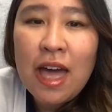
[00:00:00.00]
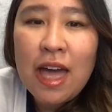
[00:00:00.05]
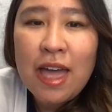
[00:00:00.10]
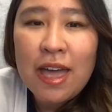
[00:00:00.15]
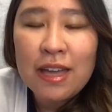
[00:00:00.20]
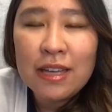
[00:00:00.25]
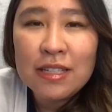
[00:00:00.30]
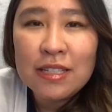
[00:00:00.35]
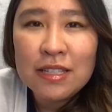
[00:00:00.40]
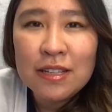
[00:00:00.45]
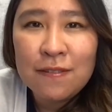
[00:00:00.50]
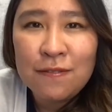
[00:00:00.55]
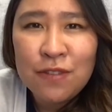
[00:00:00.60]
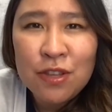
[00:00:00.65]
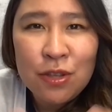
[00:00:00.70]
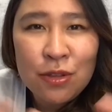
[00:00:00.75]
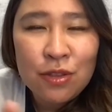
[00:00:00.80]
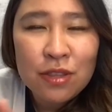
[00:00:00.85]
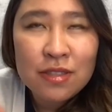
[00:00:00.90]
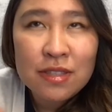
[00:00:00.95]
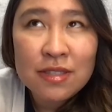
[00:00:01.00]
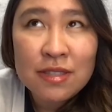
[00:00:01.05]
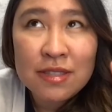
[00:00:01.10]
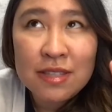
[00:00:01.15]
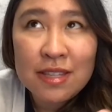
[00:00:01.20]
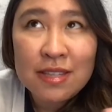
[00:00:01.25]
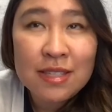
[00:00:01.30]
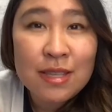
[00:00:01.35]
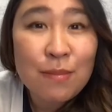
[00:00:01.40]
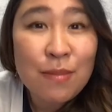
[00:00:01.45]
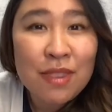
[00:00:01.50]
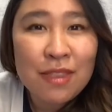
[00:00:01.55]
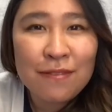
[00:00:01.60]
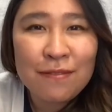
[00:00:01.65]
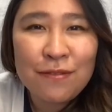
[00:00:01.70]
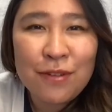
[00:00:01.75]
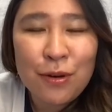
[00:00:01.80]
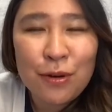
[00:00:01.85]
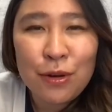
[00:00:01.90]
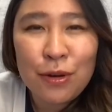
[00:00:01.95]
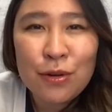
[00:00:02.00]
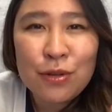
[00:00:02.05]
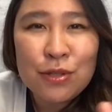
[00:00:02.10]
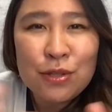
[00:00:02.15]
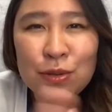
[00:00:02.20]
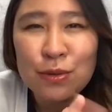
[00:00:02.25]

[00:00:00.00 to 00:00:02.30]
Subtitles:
And if you see some of the photos,